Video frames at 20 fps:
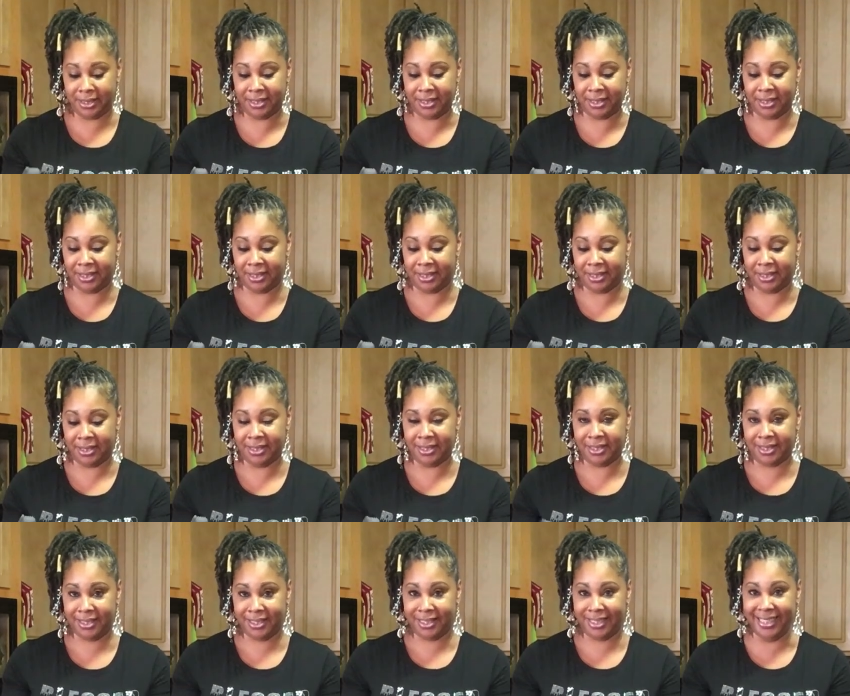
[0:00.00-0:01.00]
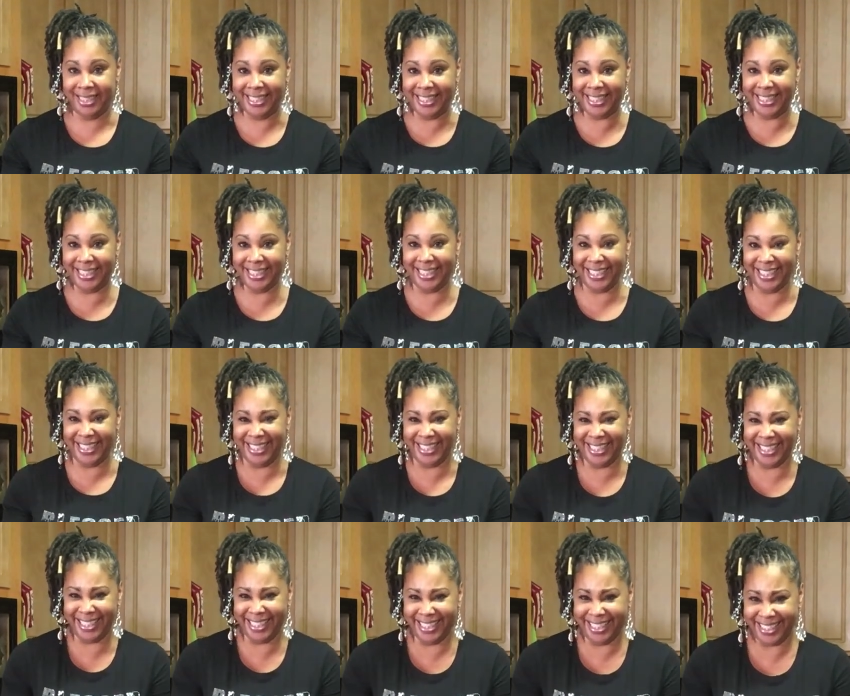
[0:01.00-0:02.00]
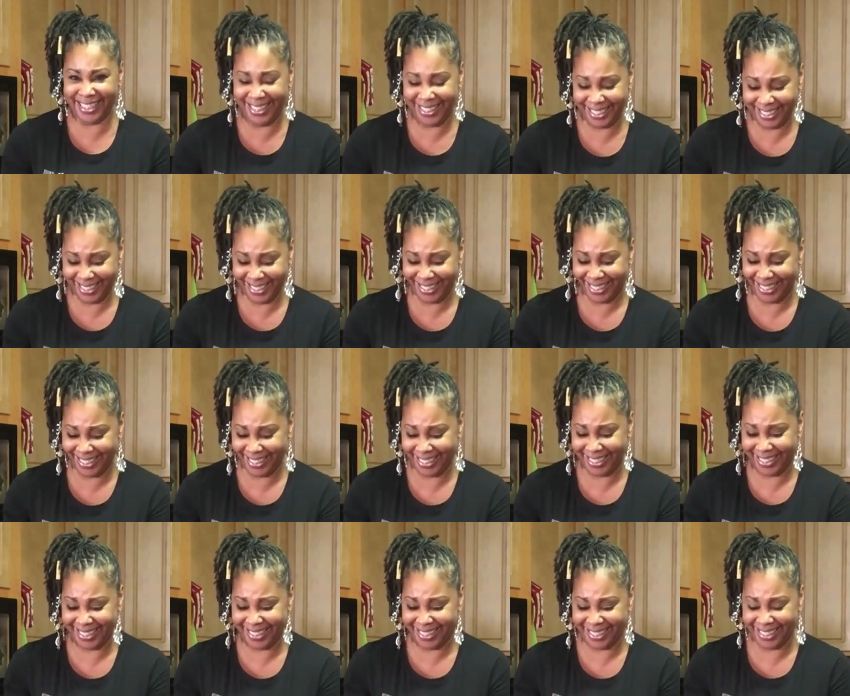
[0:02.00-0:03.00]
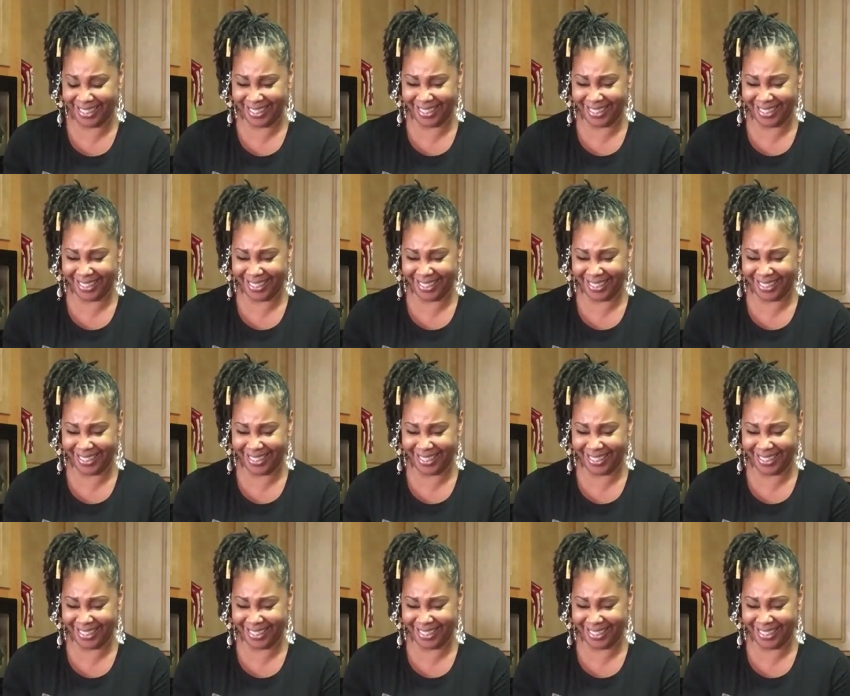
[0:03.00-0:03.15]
Nothing is said.